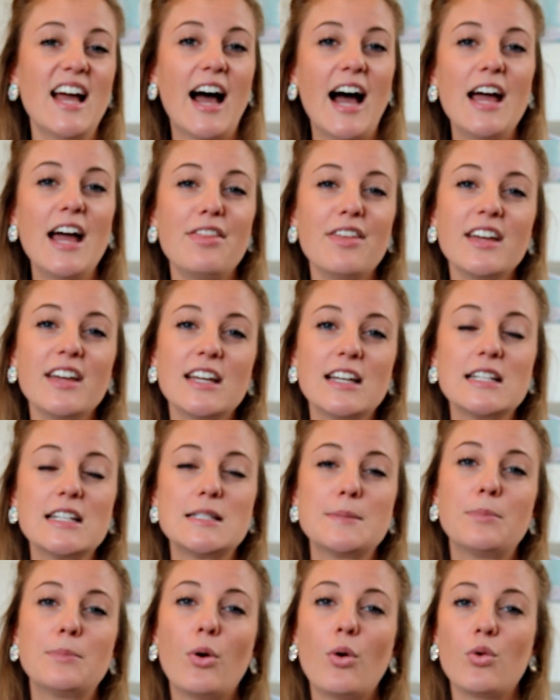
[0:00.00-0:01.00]
I think it
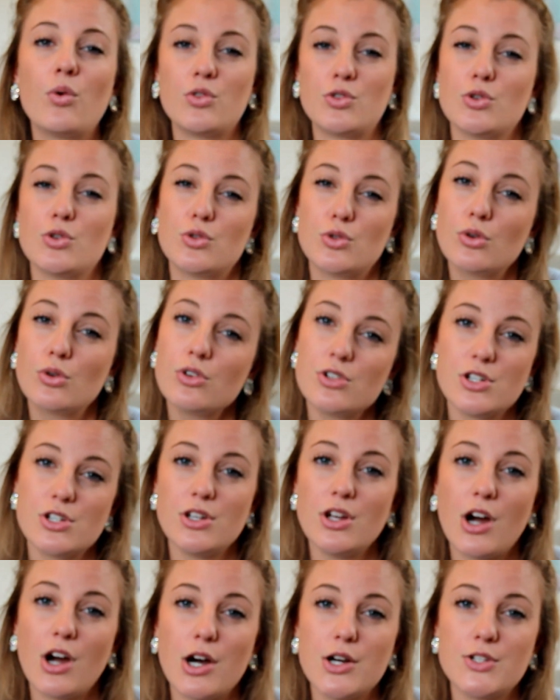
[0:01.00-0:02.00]
is important to talk to
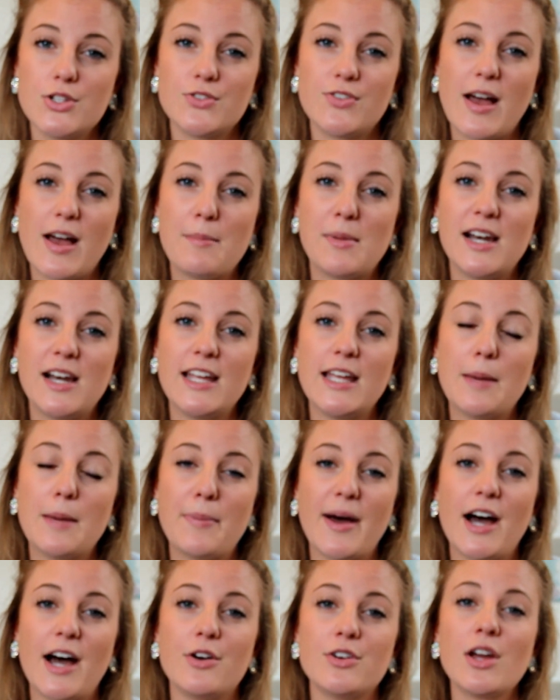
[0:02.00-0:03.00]
your host family
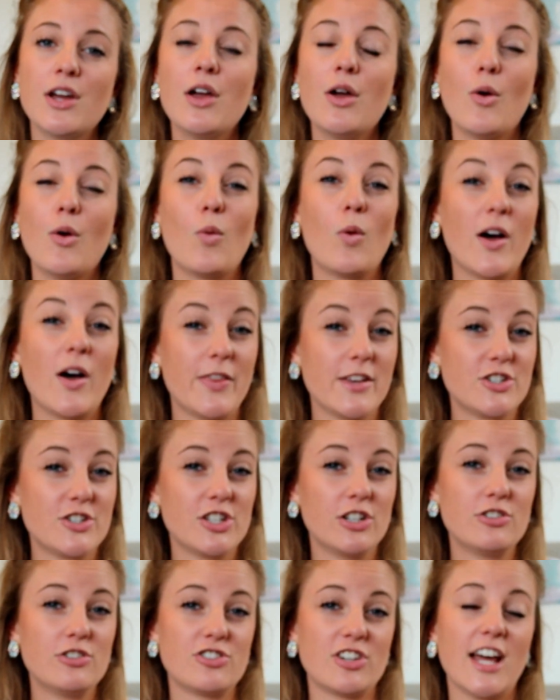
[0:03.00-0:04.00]
about what the
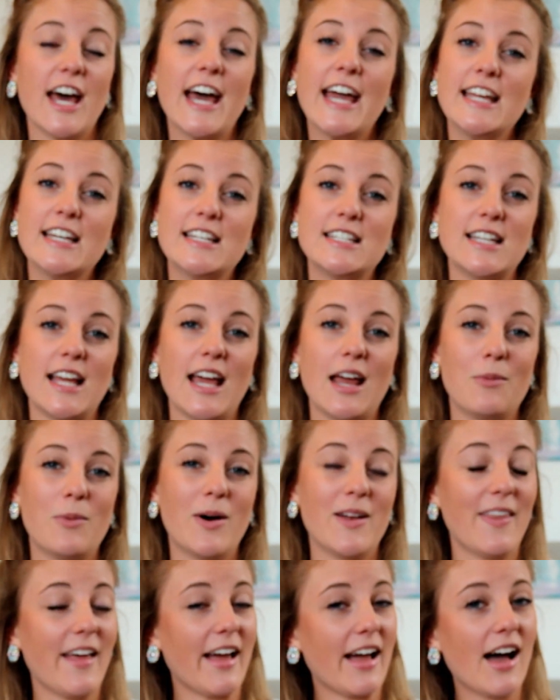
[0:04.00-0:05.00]
children eat and
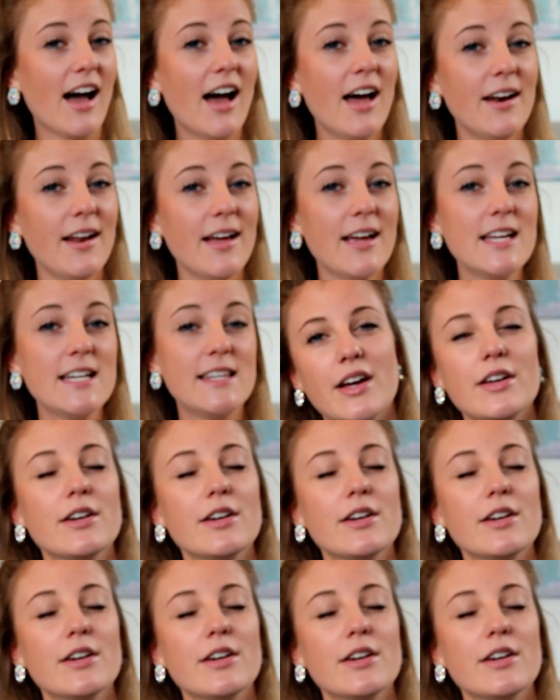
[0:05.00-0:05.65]
what they can't eat.